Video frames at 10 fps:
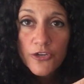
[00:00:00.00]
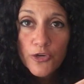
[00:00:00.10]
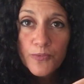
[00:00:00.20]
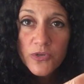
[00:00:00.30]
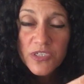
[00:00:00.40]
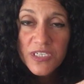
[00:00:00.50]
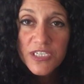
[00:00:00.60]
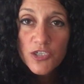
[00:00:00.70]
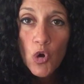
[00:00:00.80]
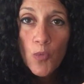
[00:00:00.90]
your person
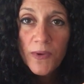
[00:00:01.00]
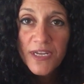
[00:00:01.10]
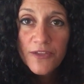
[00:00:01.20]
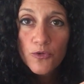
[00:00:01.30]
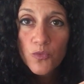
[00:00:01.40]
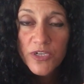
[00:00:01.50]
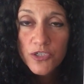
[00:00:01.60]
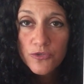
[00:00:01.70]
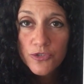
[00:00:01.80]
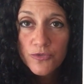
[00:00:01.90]
is opening the
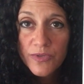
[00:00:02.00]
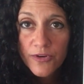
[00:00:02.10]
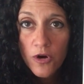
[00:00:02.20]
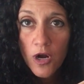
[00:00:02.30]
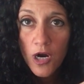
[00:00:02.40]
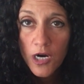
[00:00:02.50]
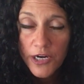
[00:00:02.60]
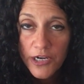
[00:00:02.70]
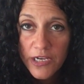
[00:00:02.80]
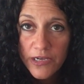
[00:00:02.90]
window to their
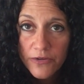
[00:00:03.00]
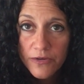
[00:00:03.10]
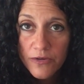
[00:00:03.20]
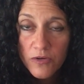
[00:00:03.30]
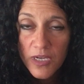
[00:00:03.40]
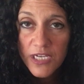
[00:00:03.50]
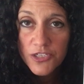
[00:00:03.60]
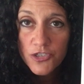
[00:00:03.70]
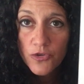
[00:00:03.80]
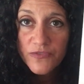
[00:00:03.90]
heart here, okay?
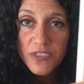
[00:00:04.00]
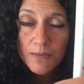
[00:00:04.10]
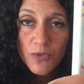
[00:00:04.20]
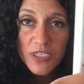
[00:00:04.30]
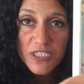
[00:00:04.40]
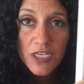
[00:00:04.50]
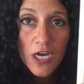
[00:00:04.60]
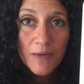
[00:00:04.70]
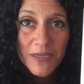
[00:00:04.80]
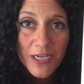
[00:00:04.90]
So if someone is
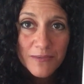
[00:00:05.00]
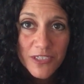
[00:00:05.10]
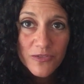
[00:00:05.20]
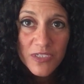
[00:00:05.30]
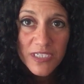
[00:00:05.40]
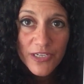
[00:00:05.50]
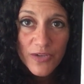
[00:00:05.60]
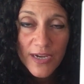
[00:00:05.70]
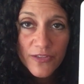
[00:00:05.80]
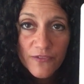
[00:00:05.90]
coming up to you to tell you
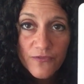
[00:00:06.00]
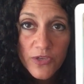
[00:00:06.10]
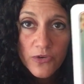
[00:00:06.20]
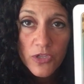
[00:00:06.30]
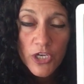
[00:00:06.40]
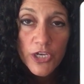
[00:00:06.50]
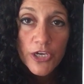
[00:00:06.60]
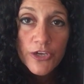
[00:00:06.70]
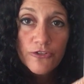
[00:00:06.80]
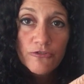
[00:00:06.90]
how they feel,
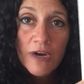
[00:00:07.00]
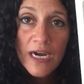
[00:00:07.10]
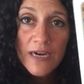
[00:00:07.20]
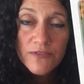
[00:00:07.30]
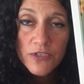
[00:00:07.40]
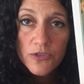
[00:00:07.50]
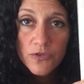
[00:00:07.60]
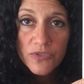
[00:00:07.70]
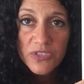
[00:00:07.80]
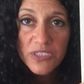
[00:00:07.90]
you have to
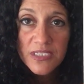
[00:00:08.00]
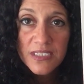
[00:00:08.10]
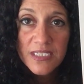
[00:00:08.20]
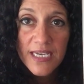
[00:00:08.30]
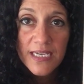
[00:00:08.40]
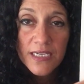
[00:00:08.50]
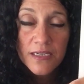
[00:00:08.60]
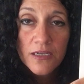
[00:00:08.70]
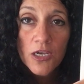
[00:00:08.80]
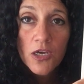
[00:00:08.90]
know that this has
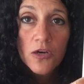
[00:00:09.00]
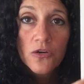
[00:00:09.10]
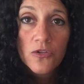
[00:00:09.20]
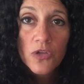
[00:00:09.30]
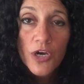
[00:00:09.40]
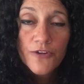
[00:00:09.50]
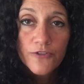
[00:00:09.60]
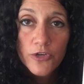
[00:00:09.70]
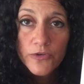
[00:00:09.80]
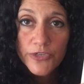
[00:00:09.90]
taken a lot of
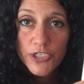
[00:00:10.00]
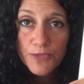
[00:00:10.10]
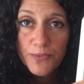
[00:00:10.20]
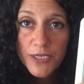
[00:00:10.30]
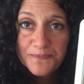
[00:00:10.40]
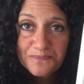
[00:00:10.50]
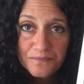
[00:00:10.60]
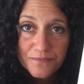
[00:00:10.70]
courage, but